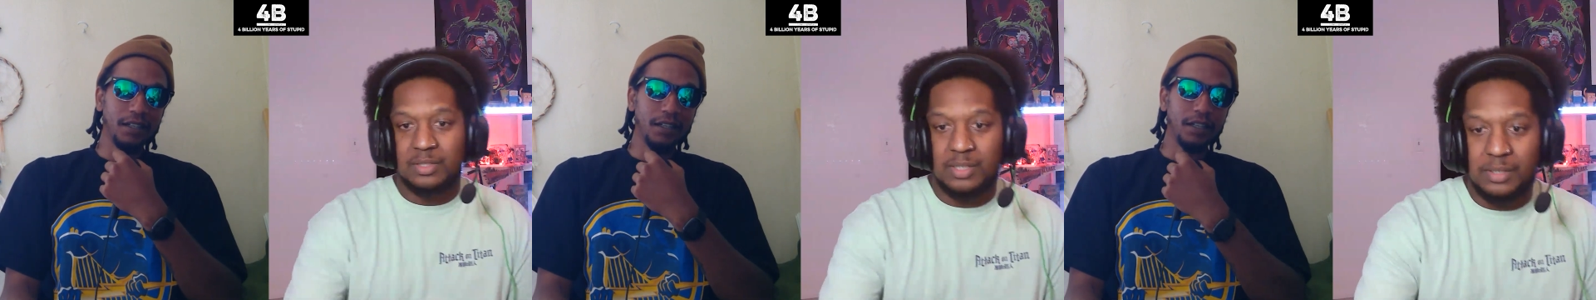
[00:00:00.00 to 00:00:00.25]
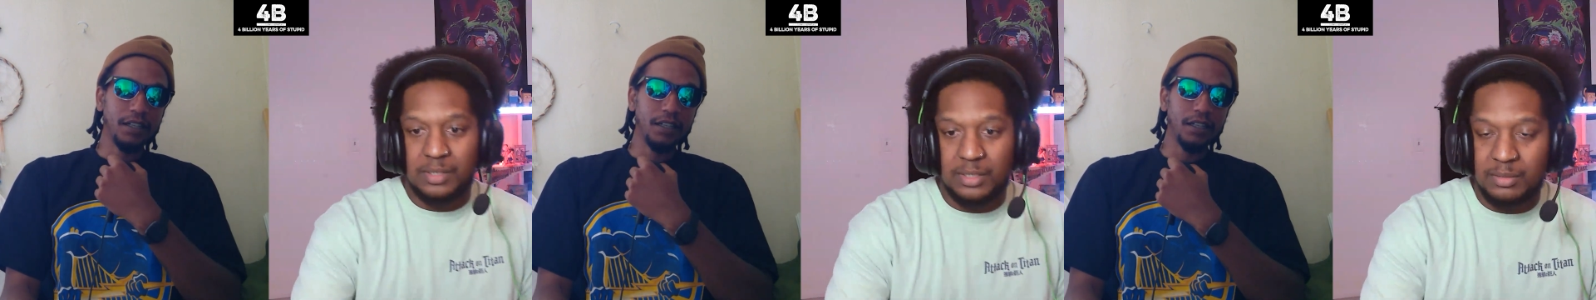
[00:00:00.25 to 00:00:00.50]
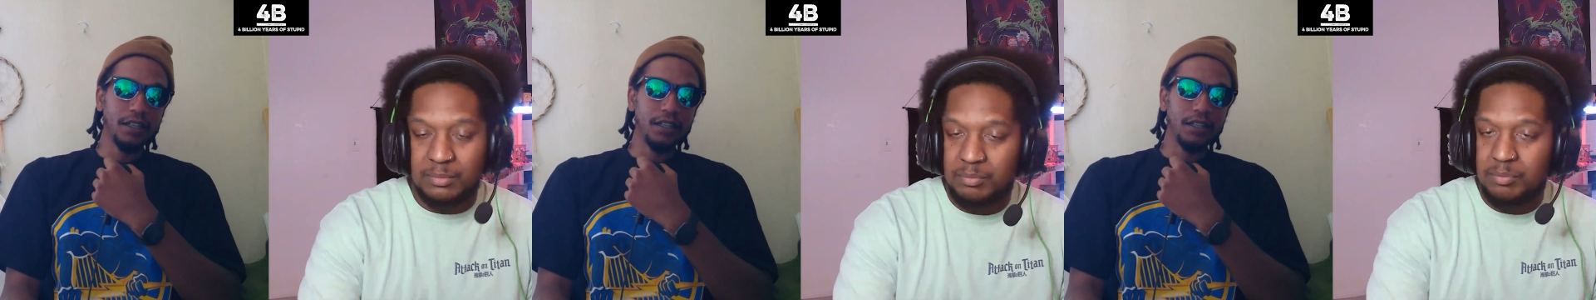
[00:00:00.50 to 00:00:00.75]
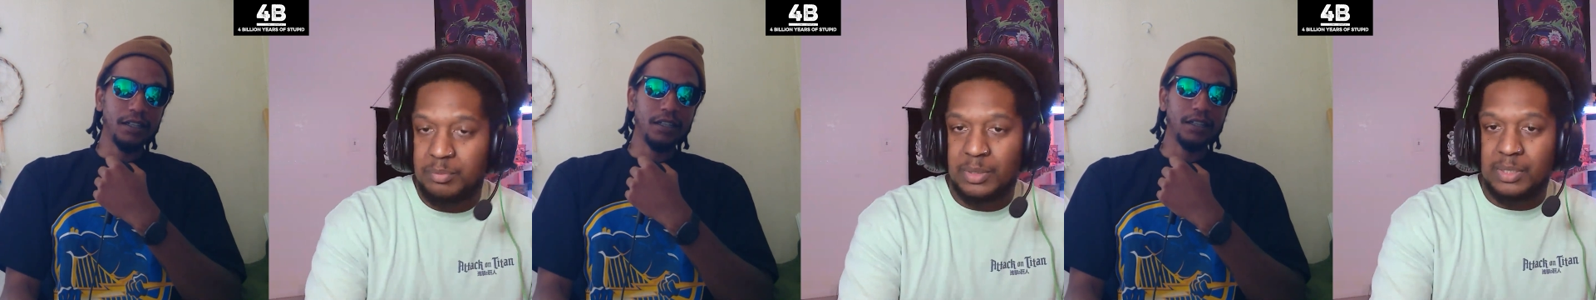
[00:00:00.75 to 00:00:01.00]
Speaker 1: Uh,
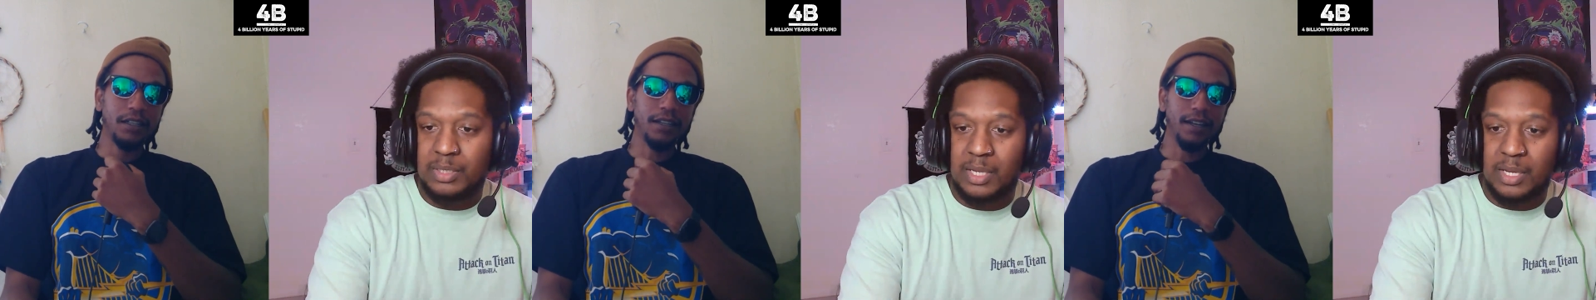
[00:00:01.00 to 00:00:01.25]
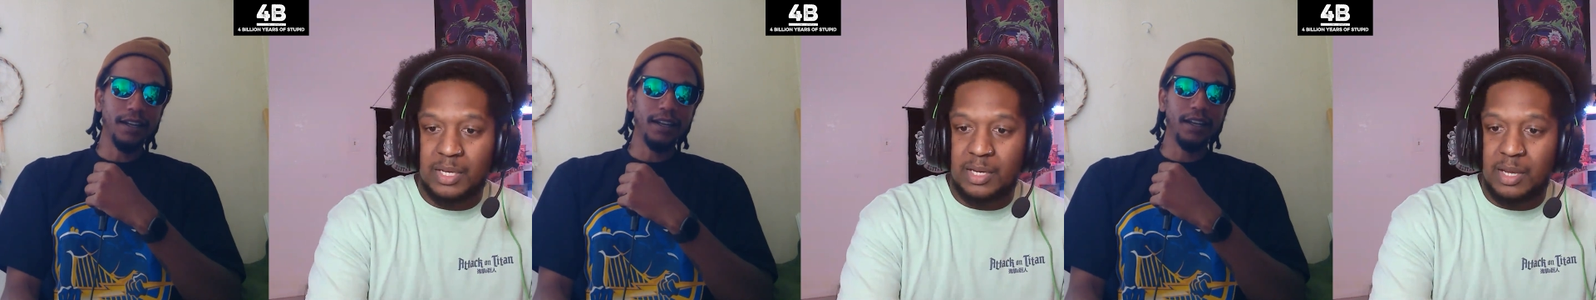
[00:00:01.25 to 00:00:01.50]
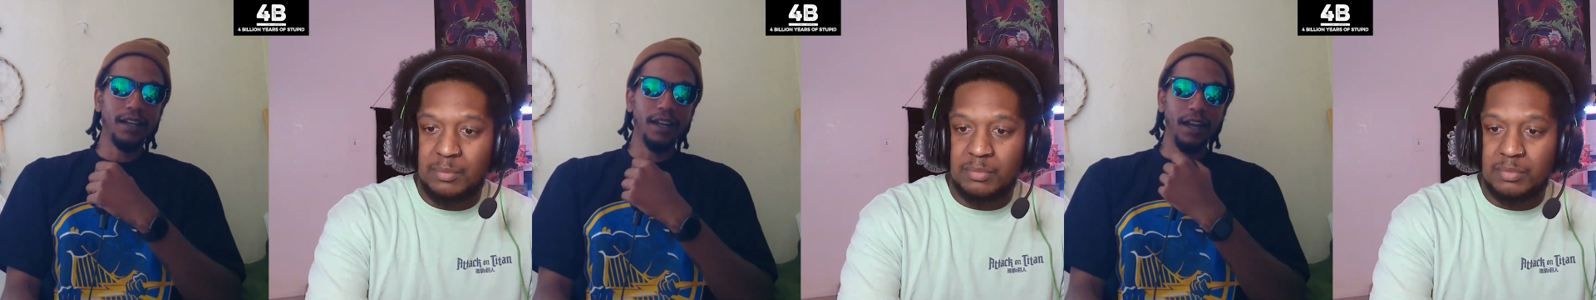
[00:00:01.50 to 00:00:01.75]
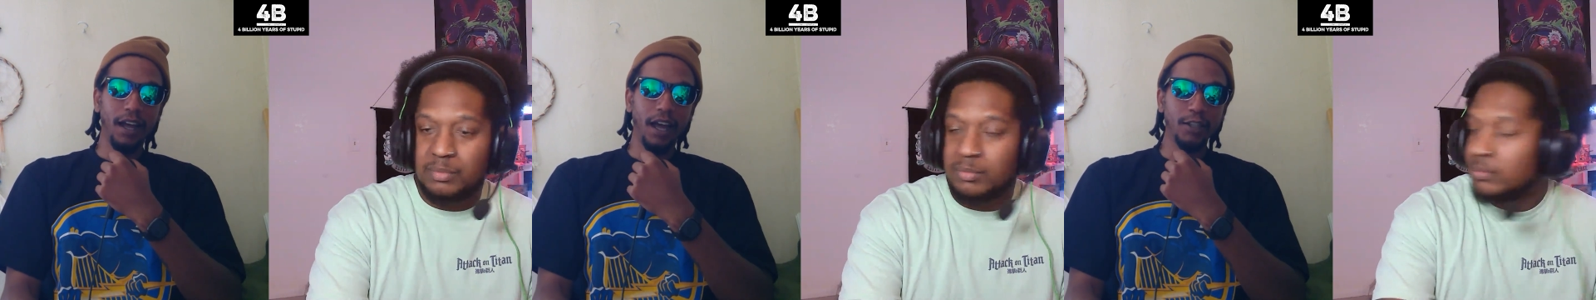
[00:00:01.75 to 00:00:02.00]
but yeah,
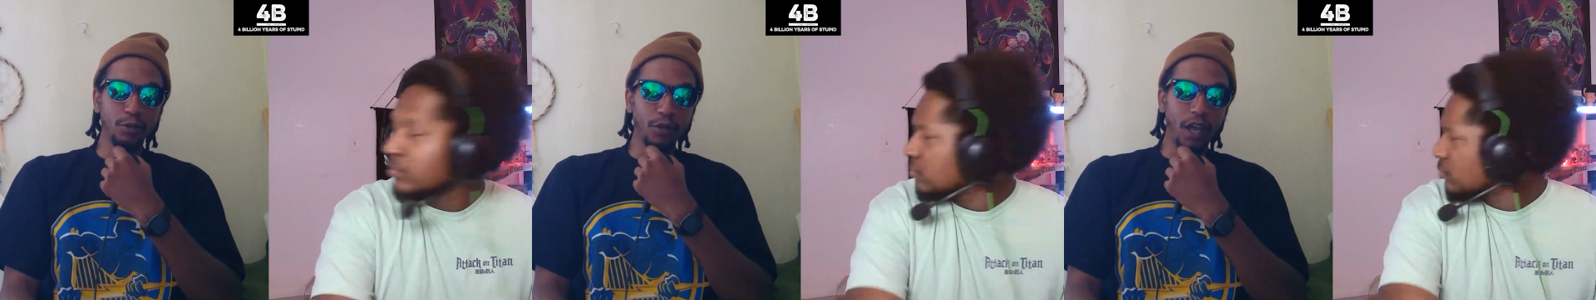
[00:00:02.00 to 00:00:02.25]
I'm. I just, I